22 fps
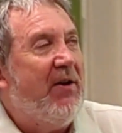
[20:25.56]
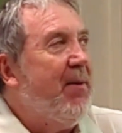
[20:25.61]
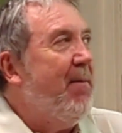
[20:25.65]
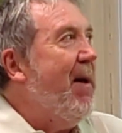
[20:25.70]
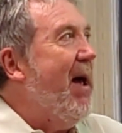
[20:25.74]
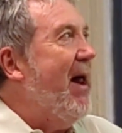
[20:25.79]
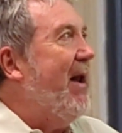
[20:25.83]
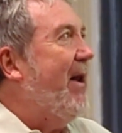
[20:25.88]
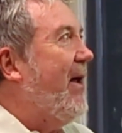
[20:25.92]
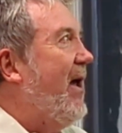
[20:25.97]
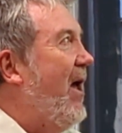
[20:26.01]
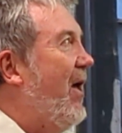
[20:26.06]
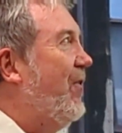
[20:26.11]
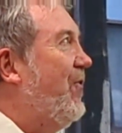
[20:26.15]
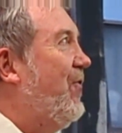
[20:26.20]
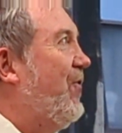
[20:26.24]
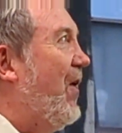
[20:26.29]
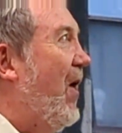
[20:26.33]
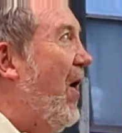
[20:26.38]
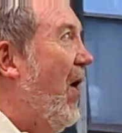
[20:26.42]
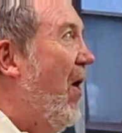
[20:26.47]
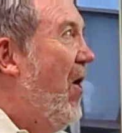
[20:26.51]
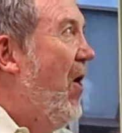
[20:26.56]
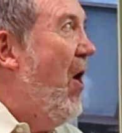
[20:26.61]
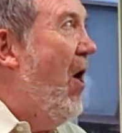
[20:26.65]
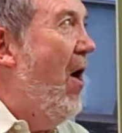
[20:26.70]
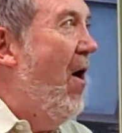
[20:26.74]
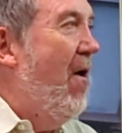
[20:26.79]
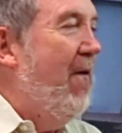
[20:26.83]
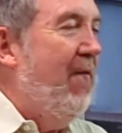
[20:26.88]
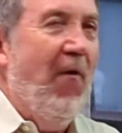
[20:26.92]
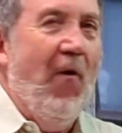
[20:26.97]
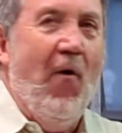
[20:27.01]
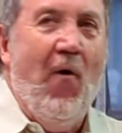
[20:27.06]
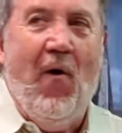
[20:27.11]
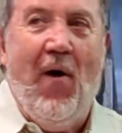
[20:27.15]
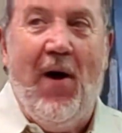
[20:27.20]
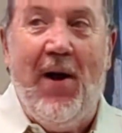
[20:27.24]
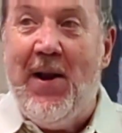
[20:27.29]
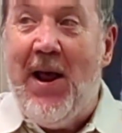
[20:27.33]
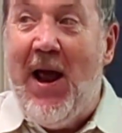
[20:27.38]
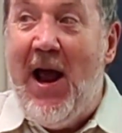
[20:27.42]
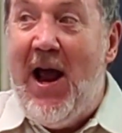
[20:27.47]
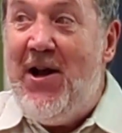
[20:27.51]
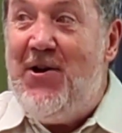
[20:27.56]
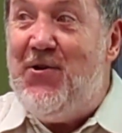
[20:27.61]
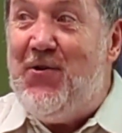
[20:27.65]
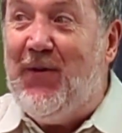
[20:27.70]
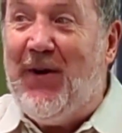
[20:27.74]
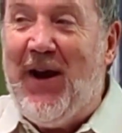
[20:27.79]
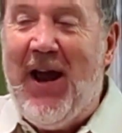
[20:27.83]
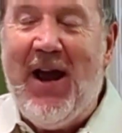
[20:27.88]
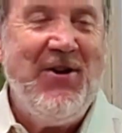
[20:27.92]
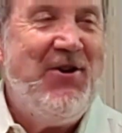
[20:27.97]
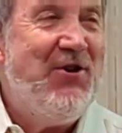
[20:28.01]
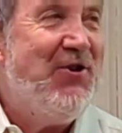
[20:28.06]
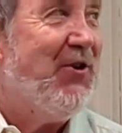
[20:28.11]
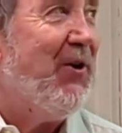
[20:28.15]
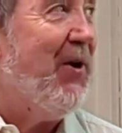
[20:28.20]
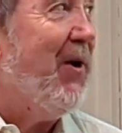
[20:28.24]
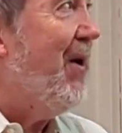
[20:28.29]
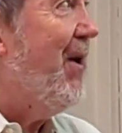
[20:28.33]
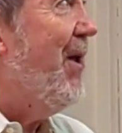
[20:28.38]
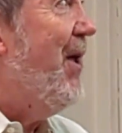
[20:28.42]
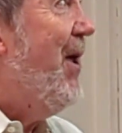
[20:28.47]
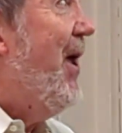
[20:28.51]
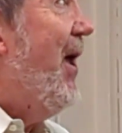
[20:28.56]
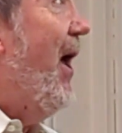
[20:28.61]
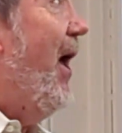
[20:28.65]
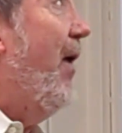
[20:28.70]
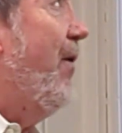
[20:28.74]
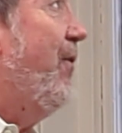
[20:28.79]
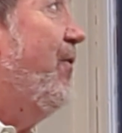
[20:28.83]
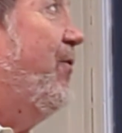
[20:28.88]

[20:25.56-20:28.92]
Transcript: to Madagascar for an education. And